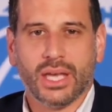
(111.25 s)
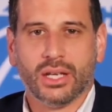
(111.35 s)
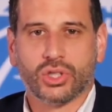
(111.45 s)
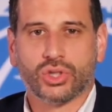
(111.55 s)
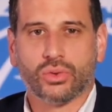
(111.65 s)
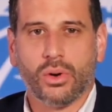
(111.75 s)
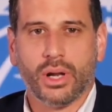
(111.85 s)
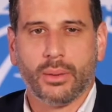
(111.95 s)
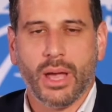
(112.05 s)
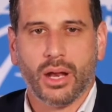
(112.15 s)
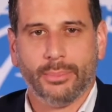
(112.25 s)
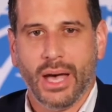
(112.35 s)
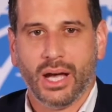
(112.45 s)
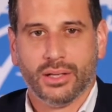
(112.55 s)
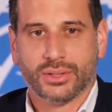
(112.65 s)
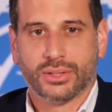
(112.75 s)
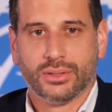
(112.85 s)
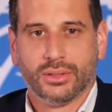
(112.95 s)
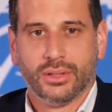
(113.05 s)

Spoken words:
an extraordinary amount of miles.